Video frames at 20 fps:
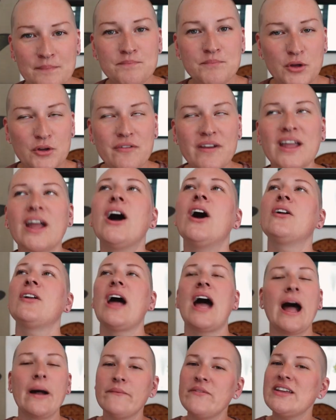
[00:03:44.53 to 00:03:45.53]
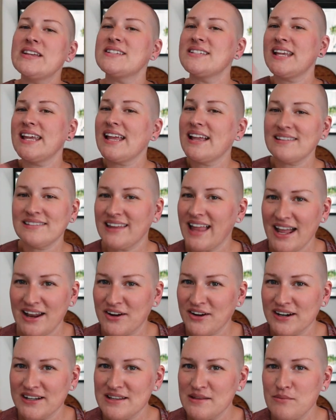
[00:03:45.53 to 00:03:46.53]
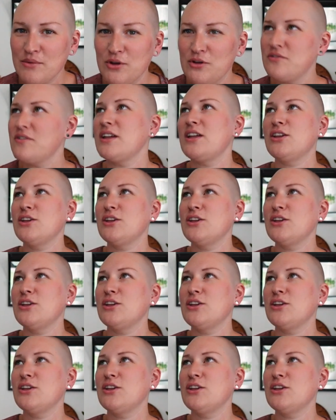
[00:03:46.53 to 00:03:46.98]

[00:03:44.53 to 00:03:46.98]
Moving on, obviously later in the movie,